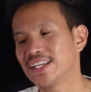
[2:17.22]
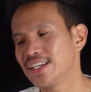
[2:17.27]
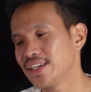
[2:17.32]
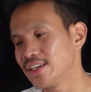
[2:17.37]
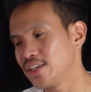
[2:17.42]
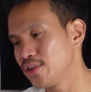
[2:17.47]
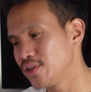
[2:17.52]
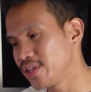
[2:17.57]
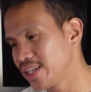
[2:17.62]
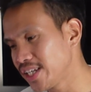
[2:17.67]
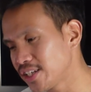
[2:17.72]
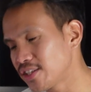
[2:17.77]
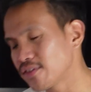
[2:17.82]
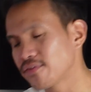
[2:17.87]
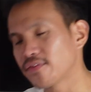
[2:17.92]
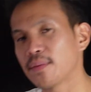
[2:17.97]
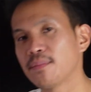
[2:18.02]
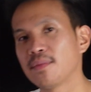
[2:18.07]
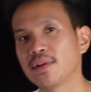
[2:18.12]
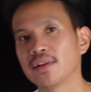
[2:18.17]
you need to
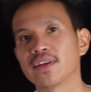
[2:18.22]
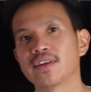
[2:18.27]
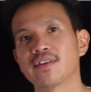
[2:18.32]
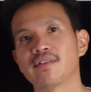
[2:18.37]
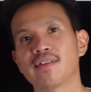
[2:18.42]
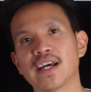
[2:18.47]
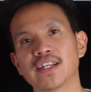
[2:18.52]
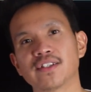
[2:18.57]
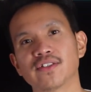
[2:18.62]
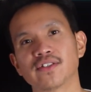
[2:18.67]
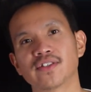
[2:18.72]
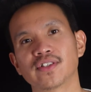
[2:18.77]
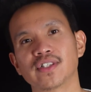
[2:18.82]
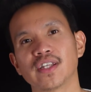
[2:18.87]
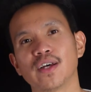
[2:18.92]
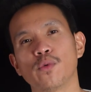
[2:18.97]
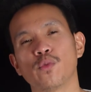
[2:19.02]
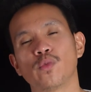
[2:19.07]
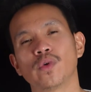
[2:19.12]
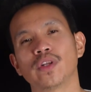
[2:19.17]
familiarize
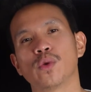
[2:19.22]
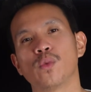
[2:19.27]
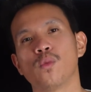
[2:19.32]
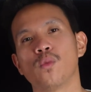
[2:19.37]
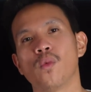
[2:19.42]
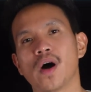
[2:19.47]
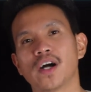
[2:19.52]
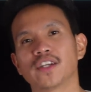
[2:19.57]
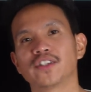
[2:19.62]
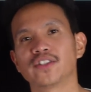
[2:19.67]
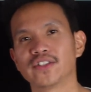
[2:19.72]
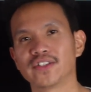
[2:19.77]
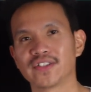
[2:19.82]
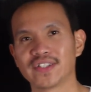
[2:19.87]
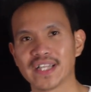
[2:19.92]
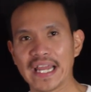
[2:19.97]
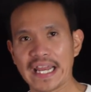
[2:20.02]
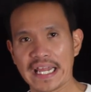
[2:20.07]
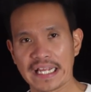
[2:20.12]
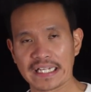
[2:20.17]
yourself with the washer
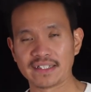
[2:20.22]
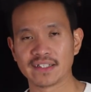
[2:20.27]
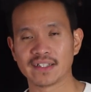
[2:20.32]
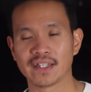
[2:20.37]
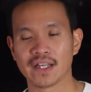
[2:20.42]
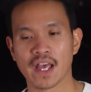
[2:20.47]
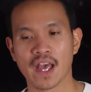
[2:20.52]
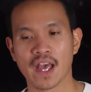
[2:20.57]
settings.